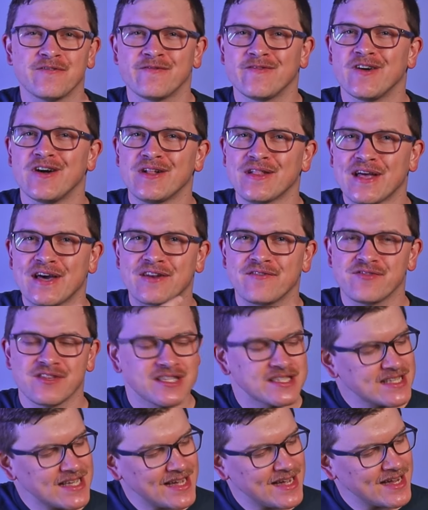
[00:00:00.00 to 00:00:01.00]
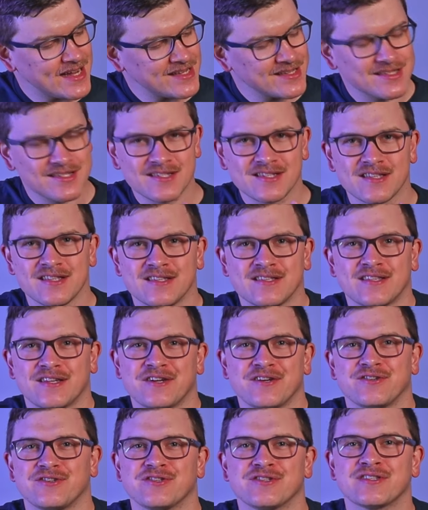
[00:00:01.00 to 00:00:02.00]
to fall out of the sides since
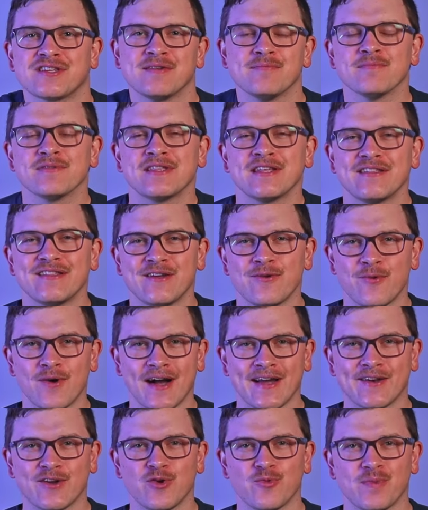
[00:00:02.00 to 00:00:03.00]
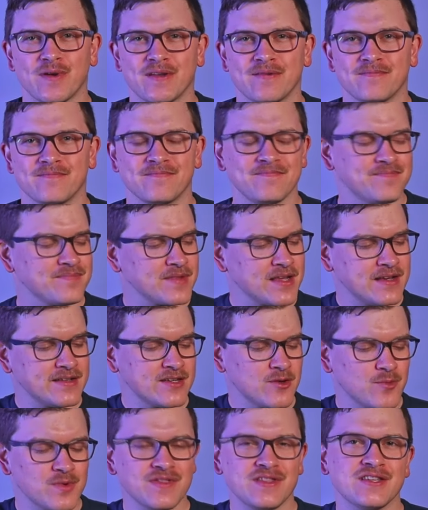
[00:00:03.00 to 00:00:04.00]
they're just completely wide open.
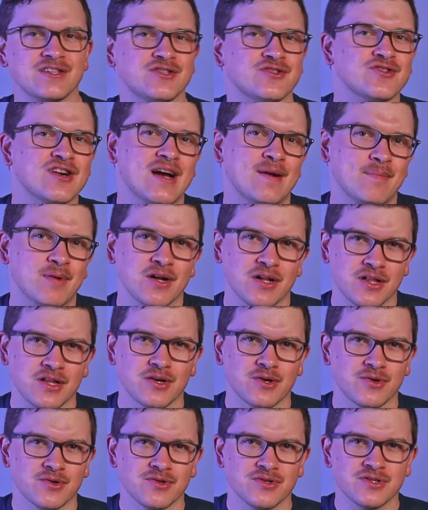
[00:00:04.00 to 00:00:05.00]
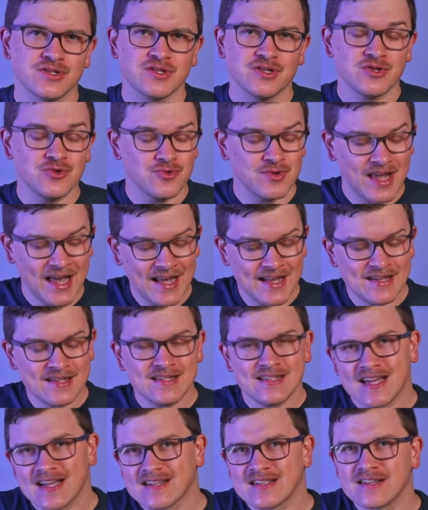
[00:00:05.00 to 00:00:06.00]
Now, with this strap closed, you can
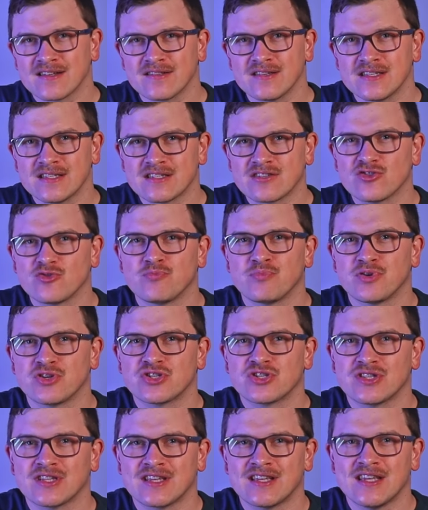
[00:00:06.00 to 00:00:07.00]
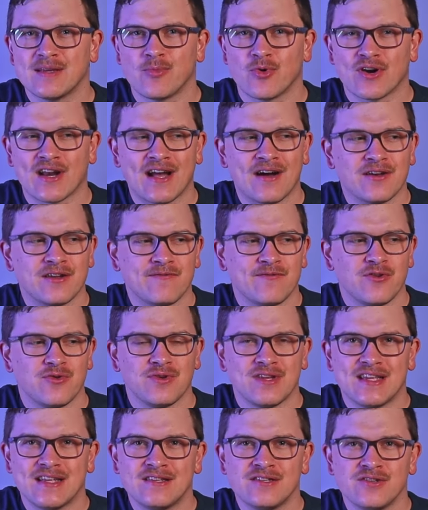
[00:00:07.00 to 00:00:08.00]
technically still push the keyboard out if you
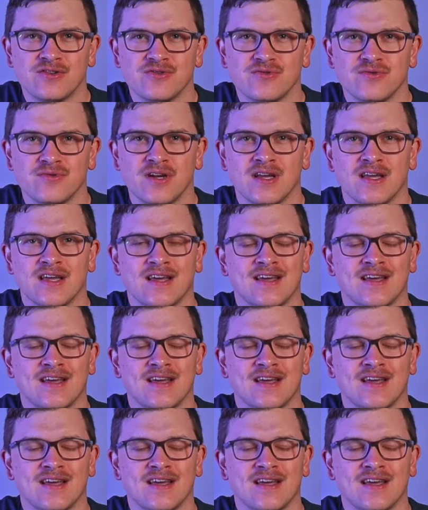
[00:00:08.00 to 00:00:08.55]
need to.